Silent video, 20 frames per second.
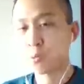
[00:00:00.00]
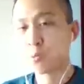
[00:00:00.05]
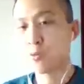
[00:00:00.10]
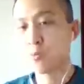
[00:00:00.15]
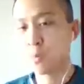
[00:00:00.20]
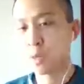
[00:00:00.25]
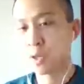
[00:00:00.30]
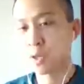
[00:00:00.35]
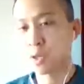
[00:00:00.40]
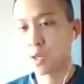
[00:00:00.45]

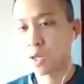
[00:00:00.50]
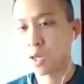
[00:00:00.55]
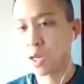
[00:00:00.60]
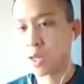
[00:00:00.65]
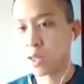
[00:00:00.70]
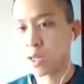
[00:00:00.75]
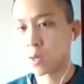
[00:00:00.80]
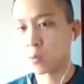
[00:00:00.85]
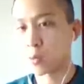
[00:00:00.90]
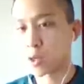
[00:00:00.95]
movement
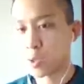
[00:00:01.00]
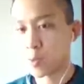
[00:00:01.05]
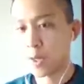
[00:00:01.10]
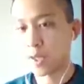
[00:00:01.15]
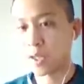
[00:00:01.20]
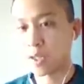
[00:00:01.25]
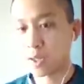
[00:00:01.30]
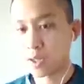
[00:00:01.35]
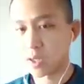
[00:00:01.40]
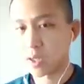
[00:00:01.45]
and then
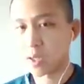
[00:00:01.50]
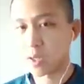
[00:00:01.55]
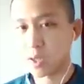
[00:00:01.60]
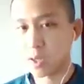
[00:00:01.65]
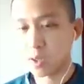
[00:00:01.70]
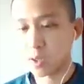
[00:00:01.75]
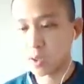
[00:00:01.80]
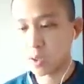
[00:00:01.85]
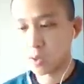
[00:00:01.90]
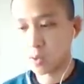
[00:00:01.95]
respecting the
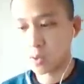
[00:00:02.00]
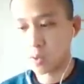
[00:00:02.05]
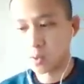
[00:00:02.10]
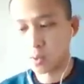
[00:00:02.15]
distance.